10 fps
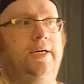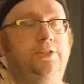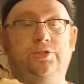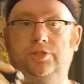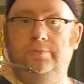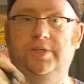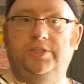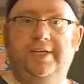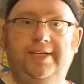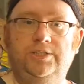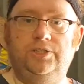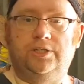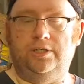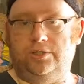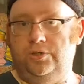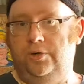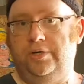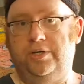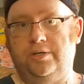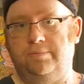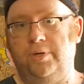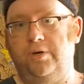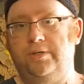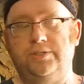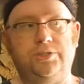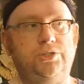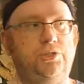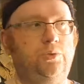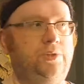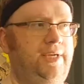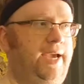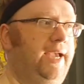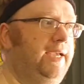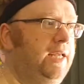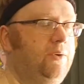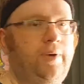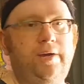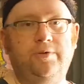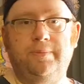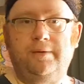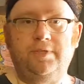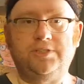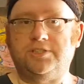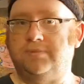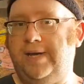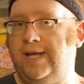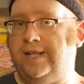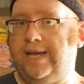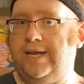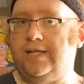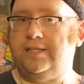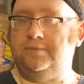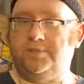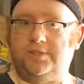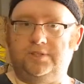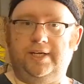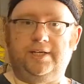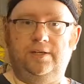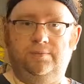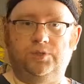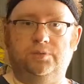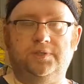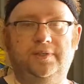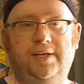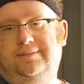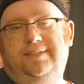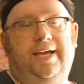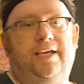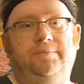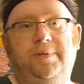Too much heat, you're going to cook your components. You can get away with maybe using some alligator clips to like absorb some of that. That can be